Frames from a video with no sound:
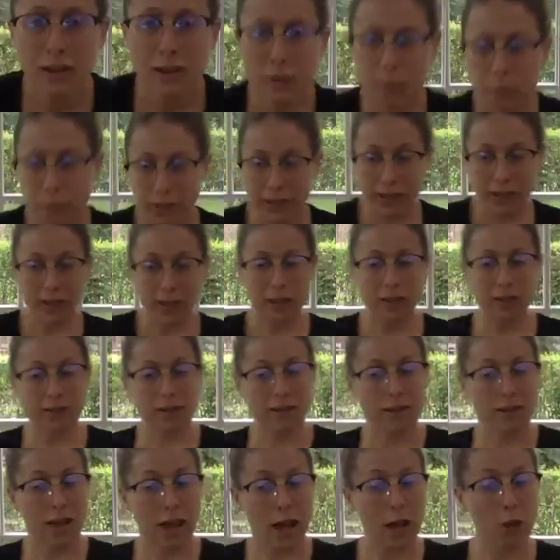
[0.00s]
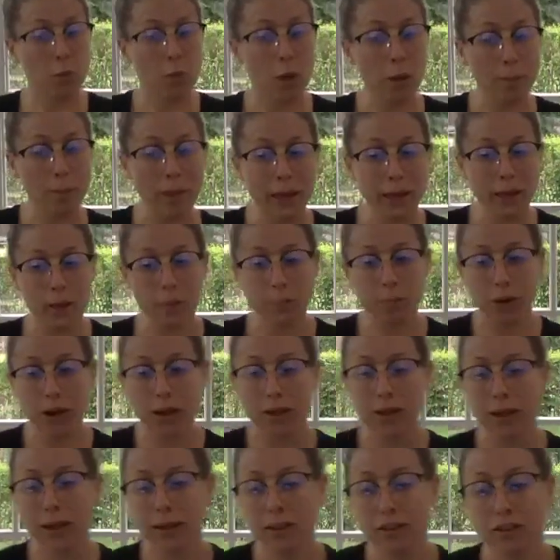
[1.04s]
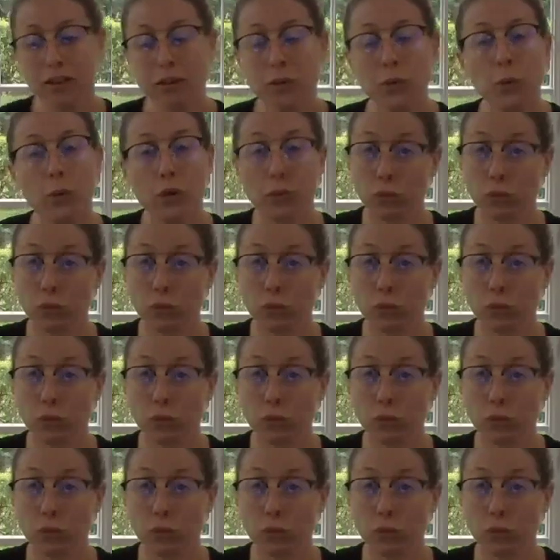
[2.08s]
because I want my umbrella to